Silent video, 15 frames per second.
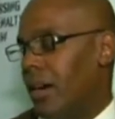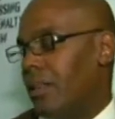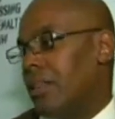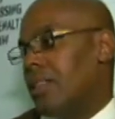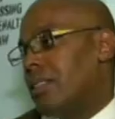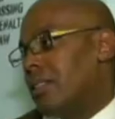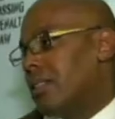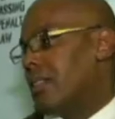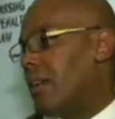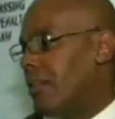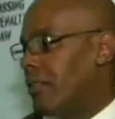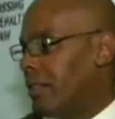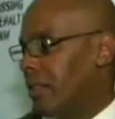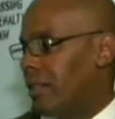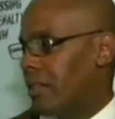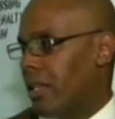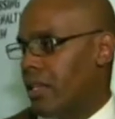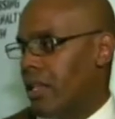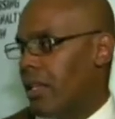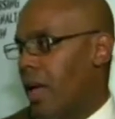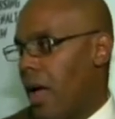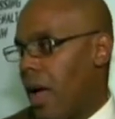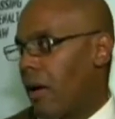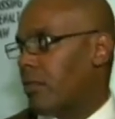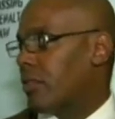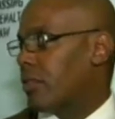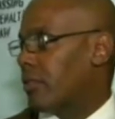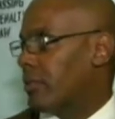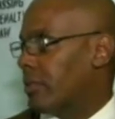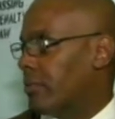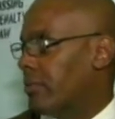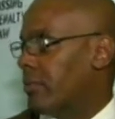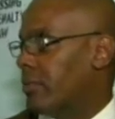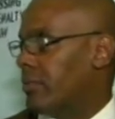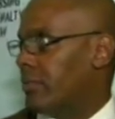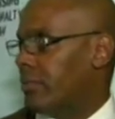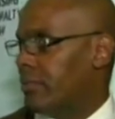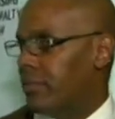Unnecessarily. They didn't have to.